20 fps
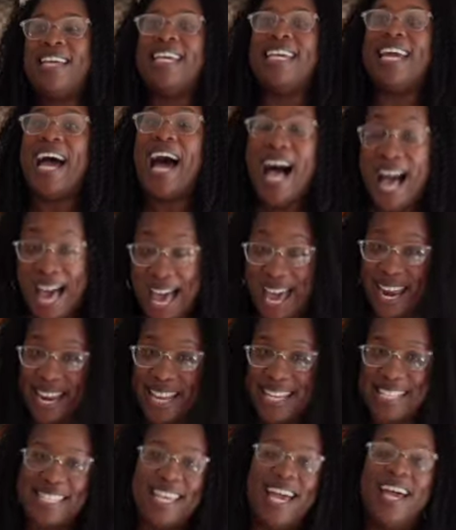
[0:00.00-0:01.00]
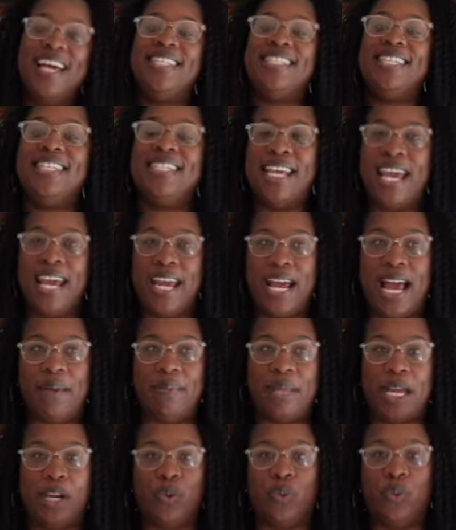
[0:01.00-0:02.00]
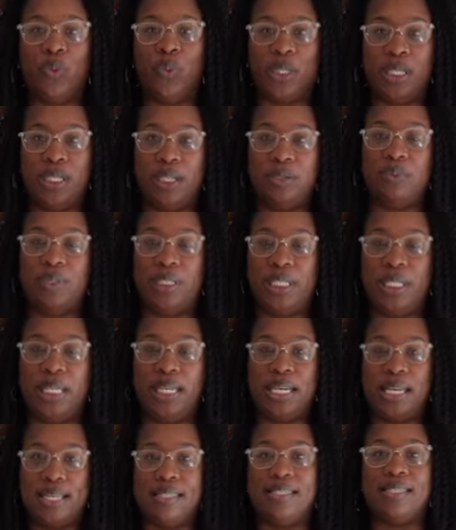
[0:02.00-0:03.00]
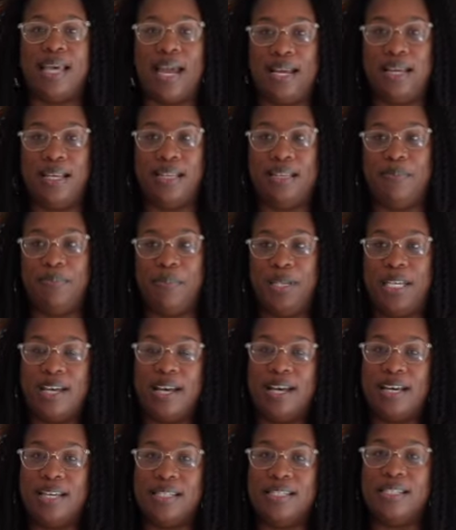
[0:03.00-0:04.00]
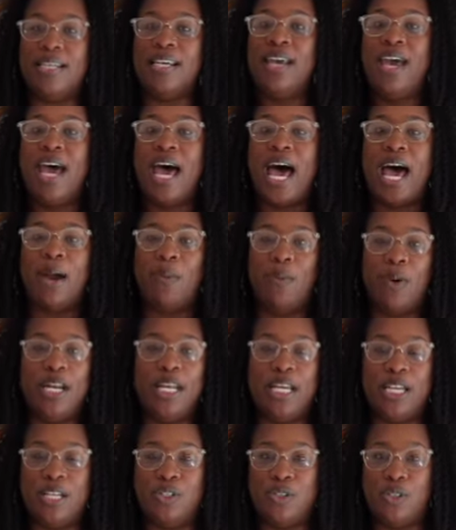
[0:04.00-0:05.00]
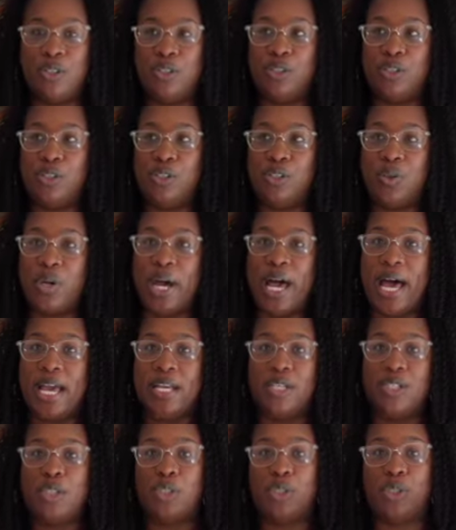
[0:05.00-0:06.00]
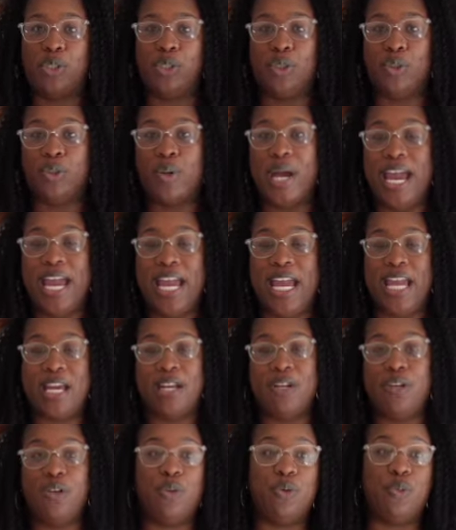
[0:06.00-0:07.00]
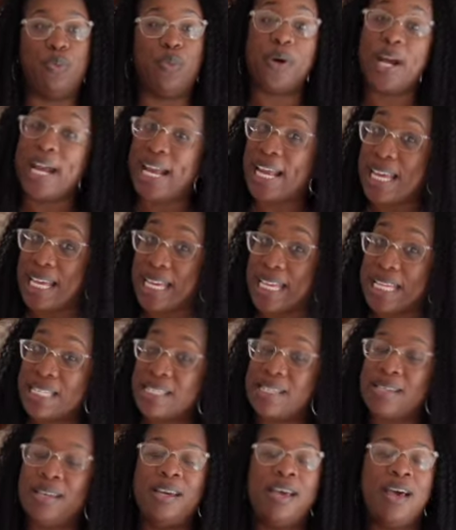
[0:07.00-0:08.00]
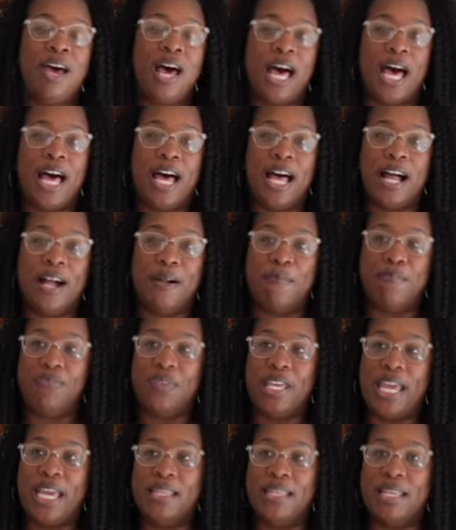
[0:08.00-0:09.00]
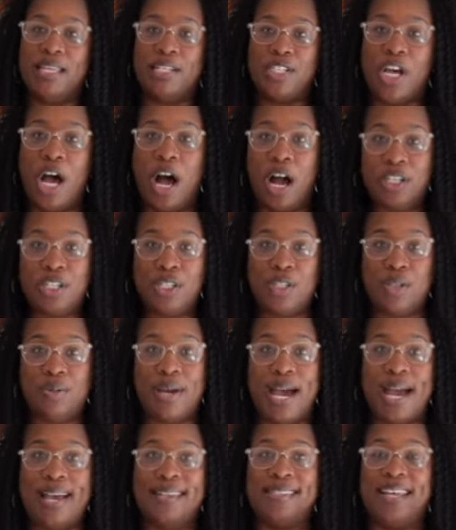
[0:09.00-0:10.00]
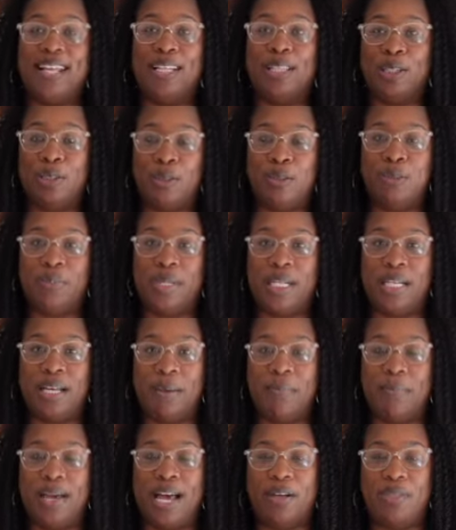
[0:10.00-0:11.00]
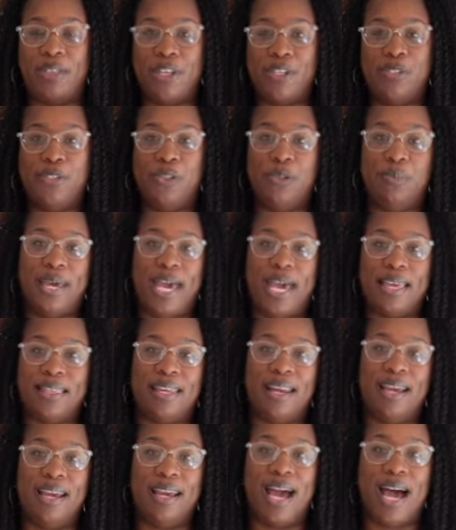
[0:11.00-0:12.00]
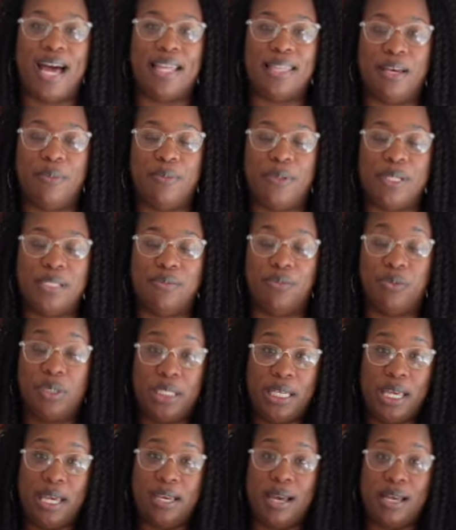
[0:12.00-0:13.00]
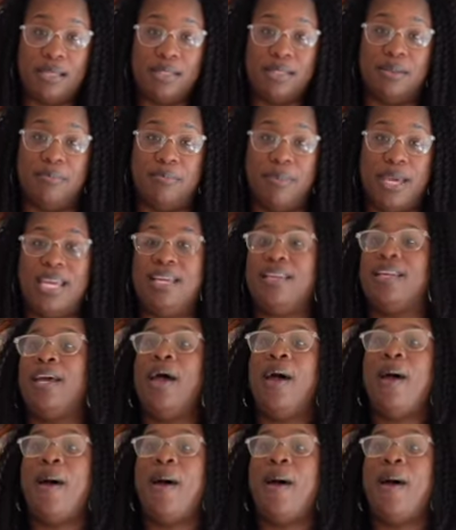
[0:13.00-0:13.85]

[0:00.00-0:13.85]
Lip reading: Guys, today I'm like really excited because I want to introduce you guys to a new brand, and then talk to you guys a little bit about this new bag that I got that was really a custom made